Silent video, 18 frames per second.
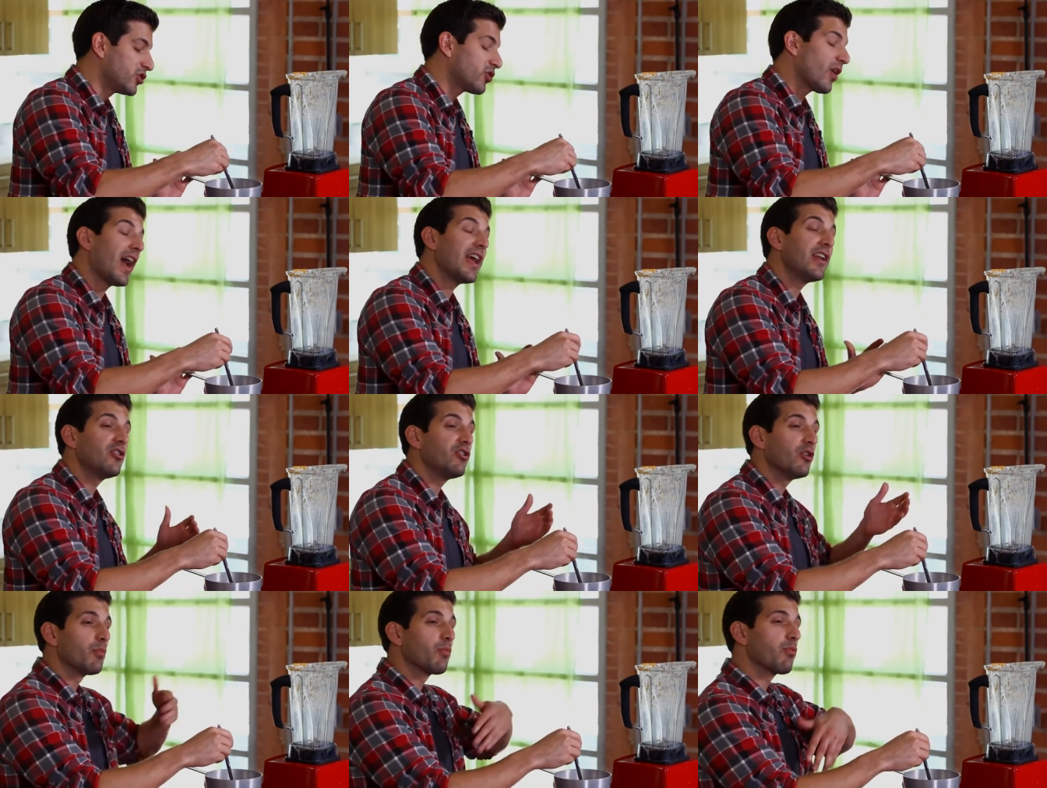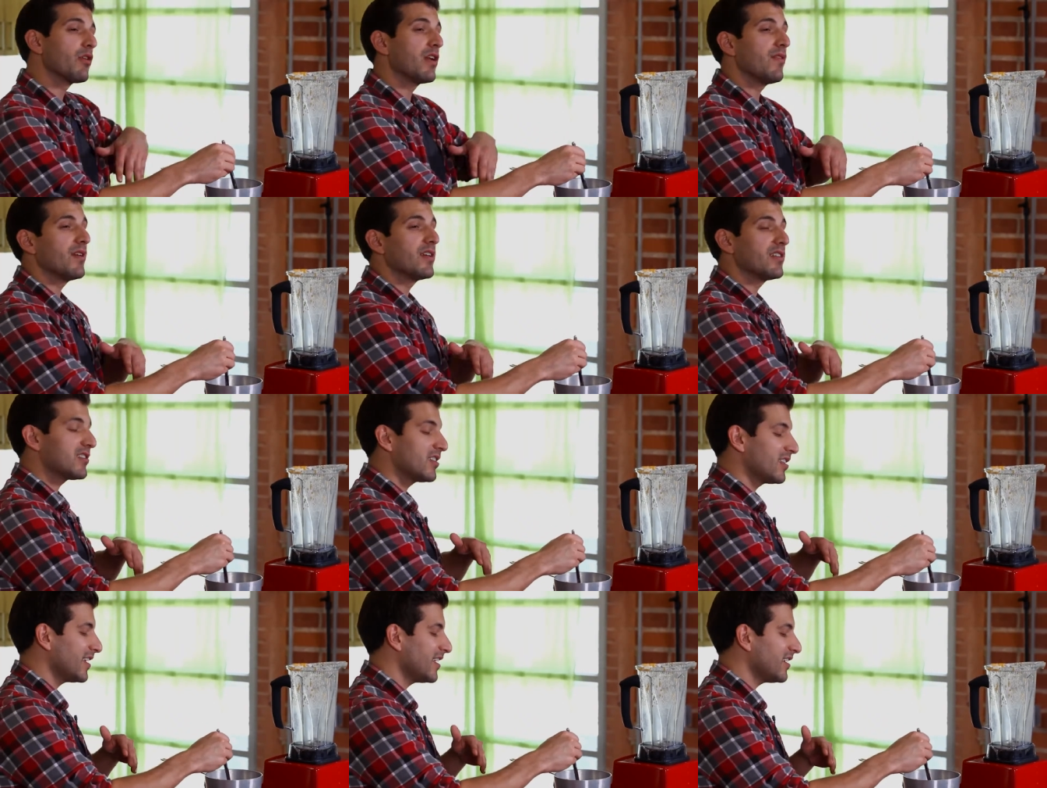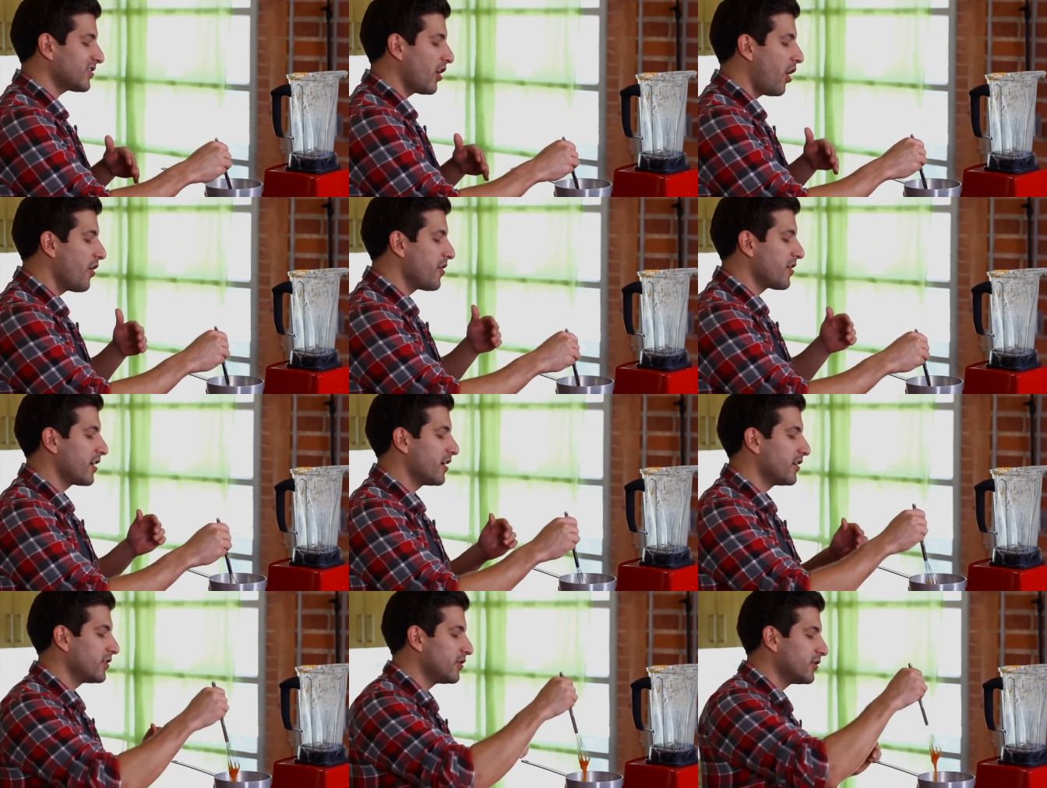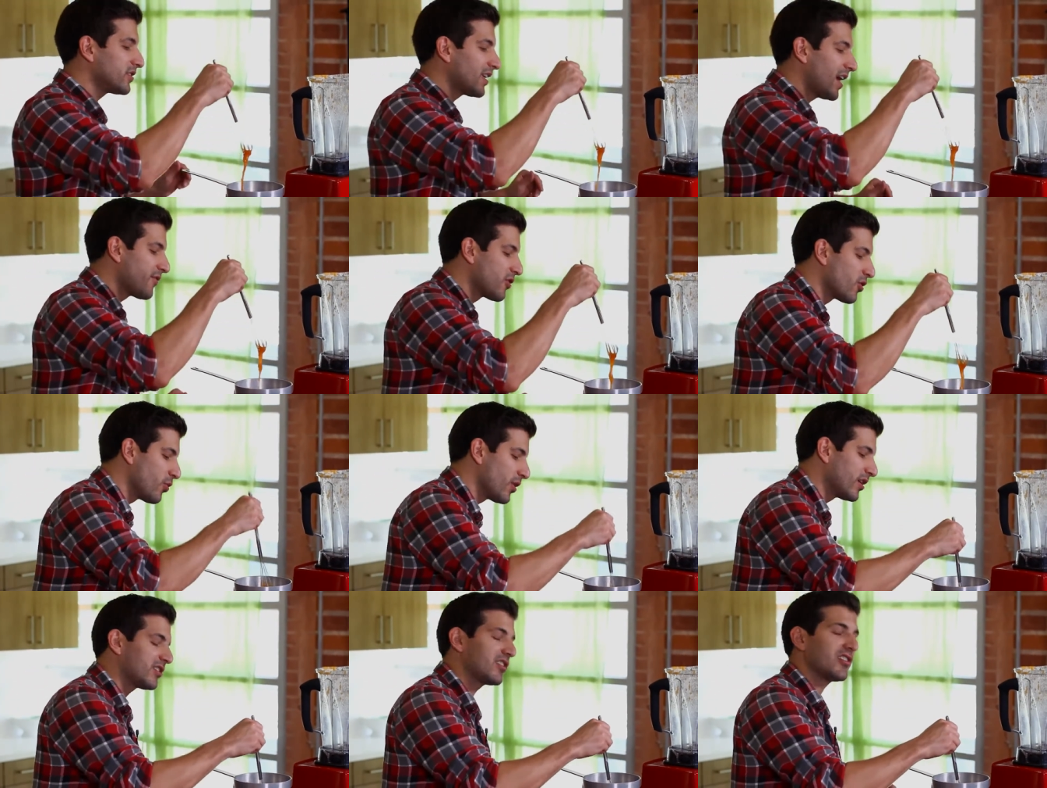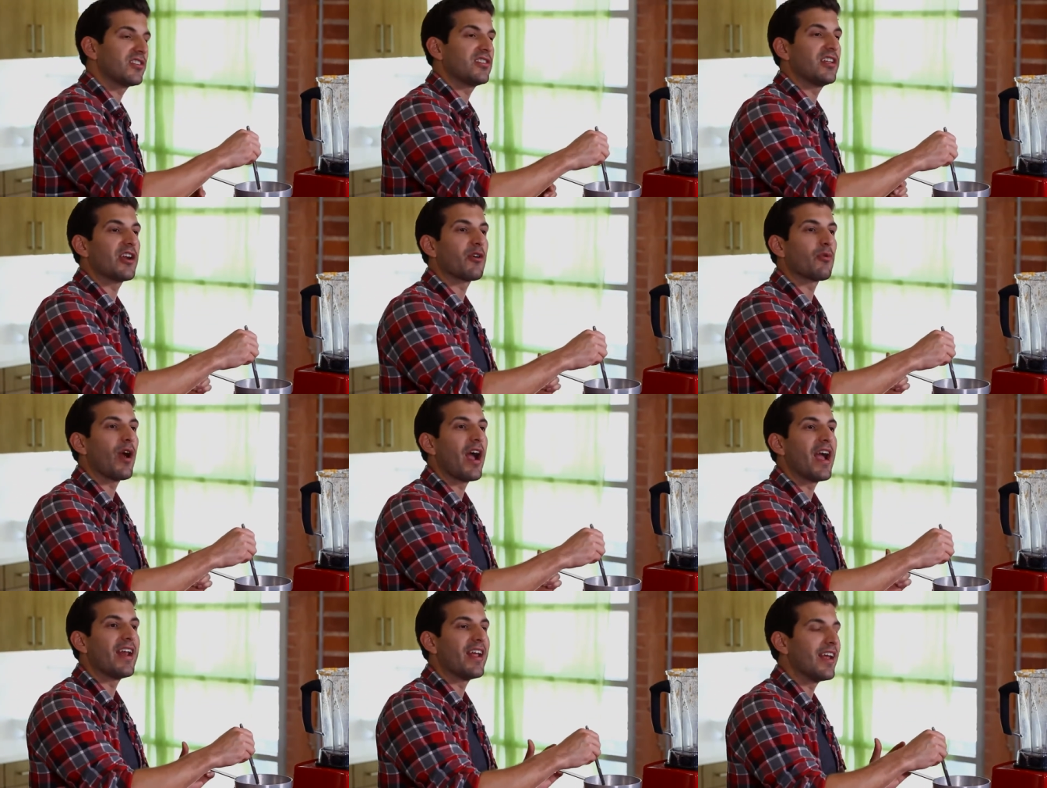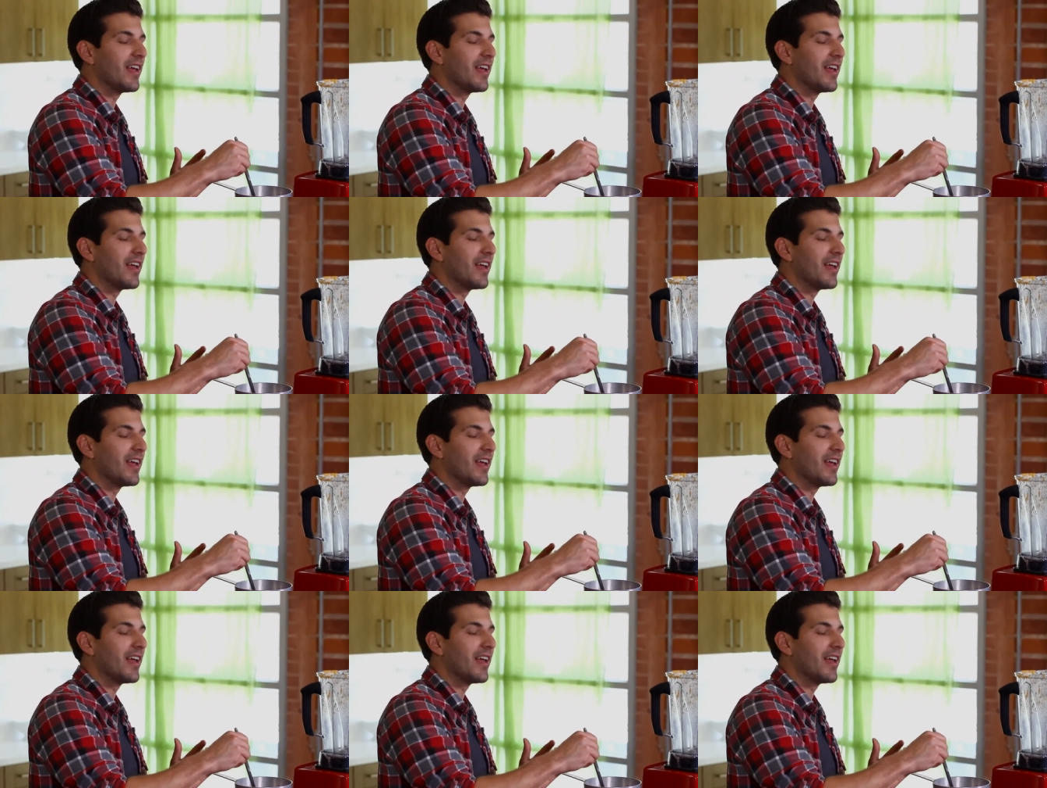you try and do it previous to this, all you're gonna do is have your whisk stick right